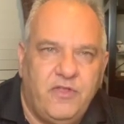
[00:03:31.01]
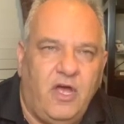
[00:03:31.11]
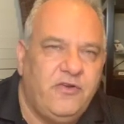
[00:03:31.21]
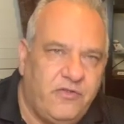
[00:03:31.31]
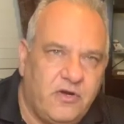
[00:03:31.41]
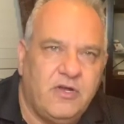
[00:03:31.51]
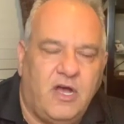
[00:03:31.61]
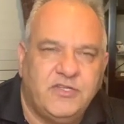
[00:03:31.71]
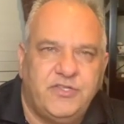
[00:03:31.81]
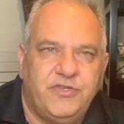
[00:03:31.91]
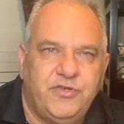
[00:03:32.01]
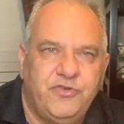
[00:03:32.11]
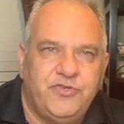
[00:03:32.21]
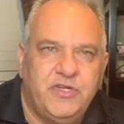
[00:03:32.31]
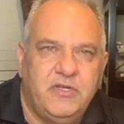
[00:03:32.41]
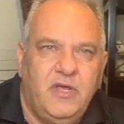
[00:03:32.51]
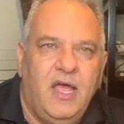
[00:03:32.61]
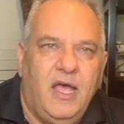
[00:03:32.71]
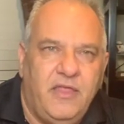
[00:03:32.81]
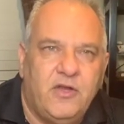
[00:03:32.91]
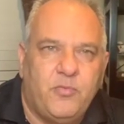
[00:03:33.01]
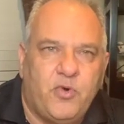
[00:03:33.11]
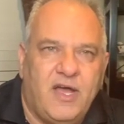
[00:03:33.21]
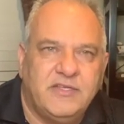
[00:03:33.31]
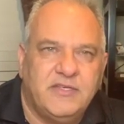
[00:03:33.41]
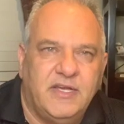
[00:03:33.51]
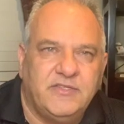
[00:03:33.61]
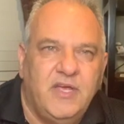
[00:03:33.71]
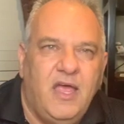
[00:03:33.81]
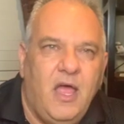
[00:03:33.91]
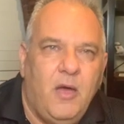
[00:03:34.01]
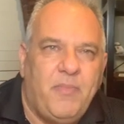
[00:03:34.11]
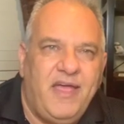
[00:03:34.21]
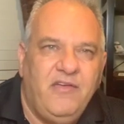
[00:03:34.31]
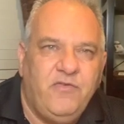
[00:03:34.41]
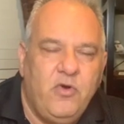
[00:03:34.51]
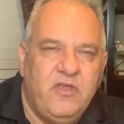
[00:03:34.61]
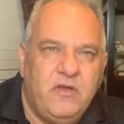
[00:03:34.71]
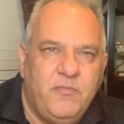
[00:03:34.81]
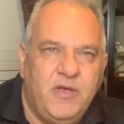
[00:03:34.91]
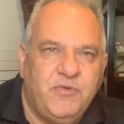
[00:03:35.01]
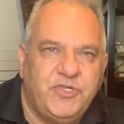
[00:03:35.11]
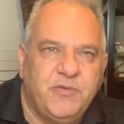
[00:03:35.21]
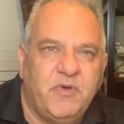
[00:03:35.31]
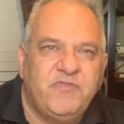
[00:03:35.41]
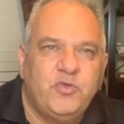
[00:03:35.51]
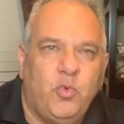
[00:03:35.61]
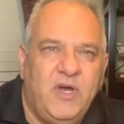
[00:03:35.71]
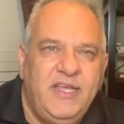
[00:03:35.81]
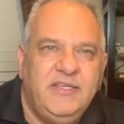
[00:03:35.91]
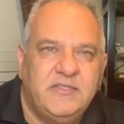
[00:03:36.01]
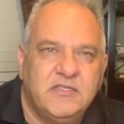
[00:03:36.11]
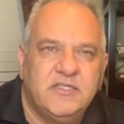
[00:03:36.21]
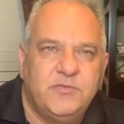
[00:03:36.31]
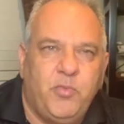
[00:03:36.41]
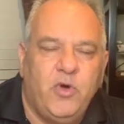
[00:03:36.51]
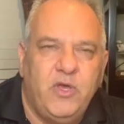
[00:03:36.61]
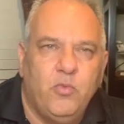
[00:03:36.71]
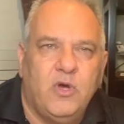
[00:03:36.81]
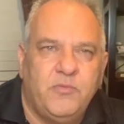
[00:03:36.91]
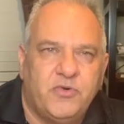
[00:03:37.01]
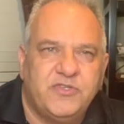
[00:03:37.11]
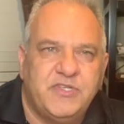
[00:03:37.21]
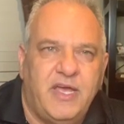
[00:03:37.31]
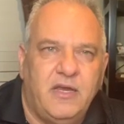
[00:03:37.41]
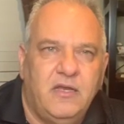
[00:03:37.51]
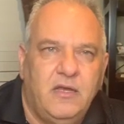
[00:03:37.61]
under their constitution and their process by a vote of their membership of 26.1%.